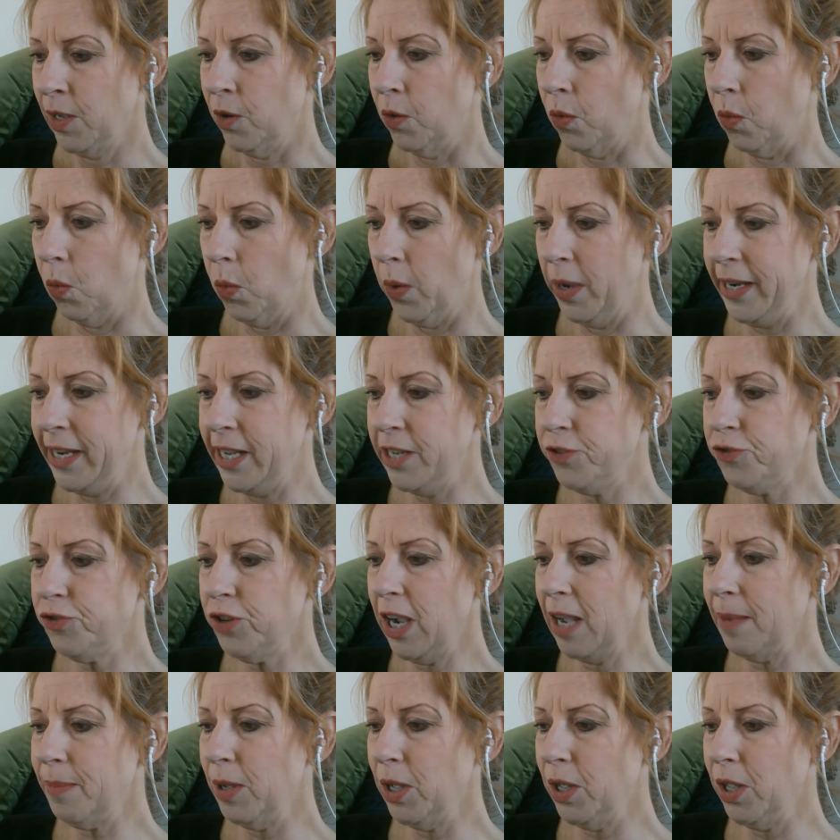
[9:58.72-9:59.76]
When in
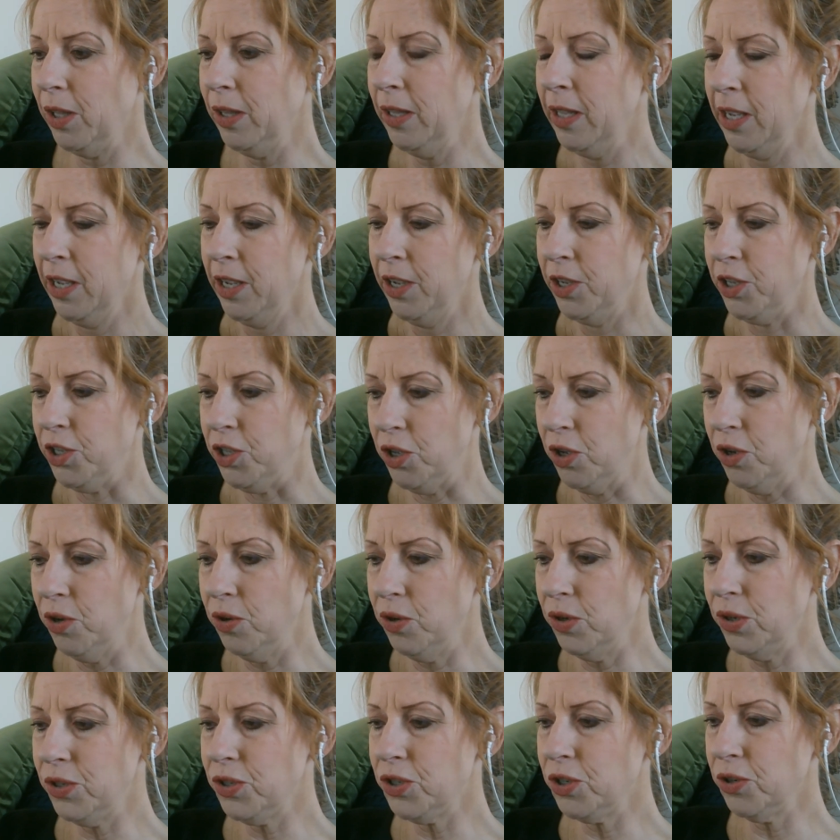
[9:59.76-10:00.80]
trouble,
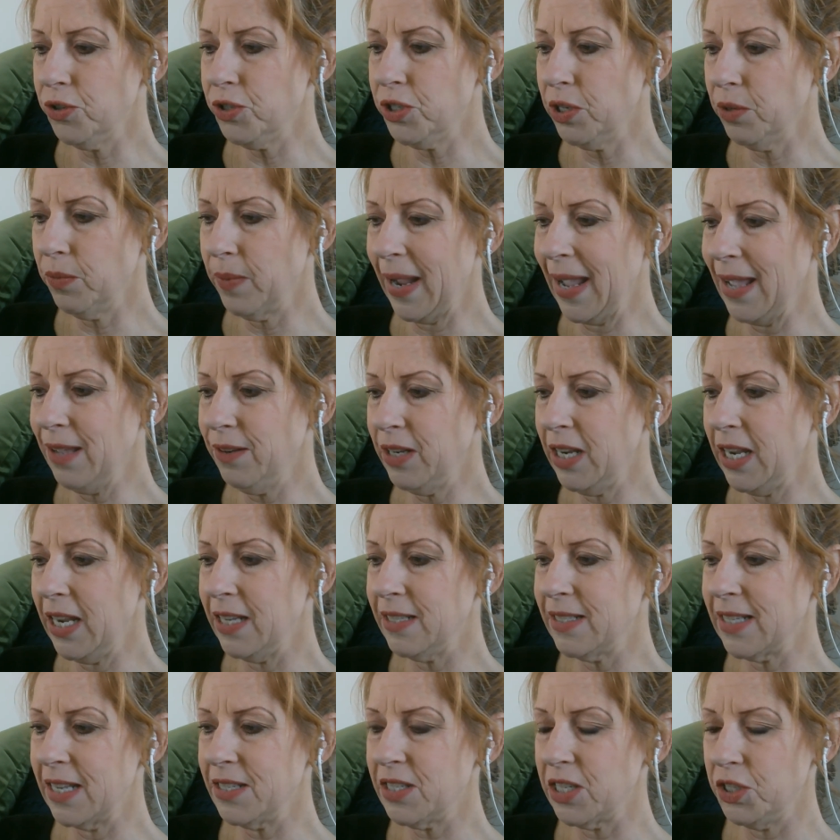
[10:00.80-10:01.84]
use your surroundings
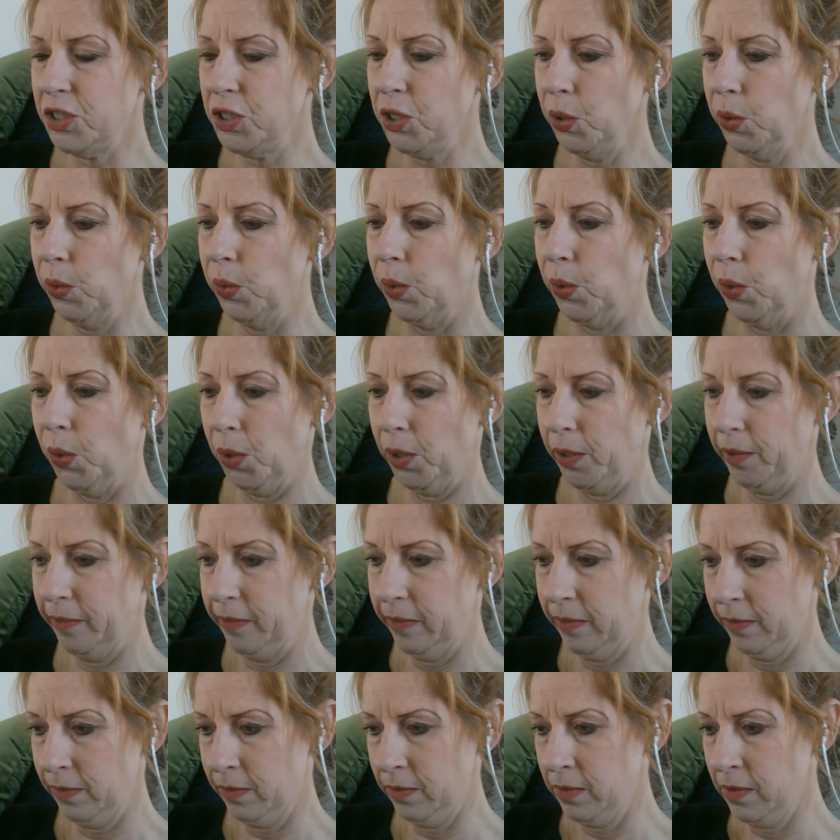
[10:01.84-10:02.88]
as a tool.
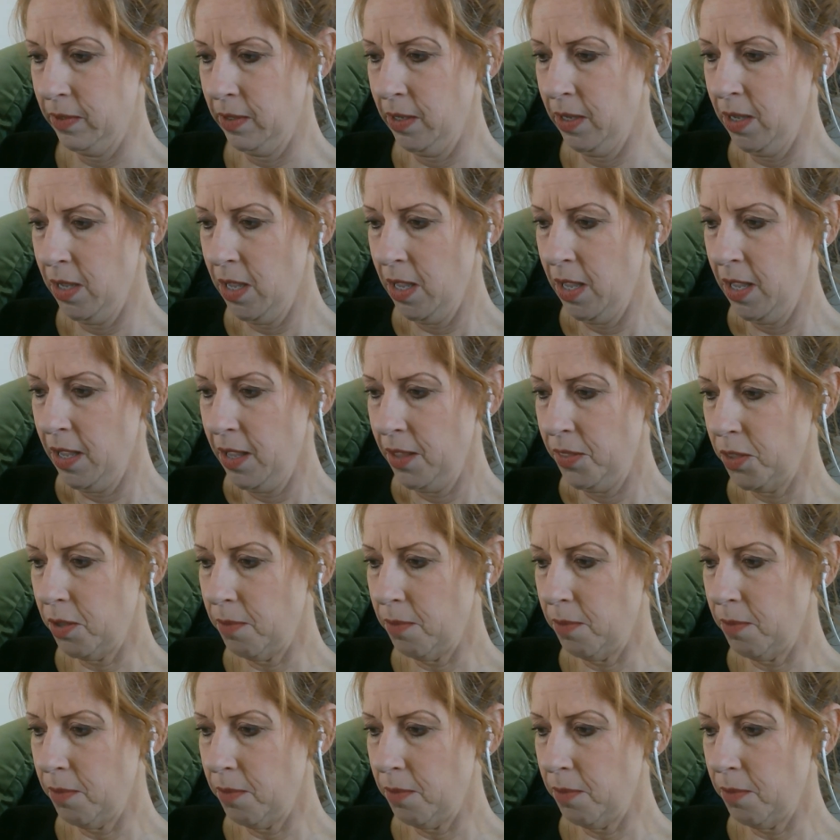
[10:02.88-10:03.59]
The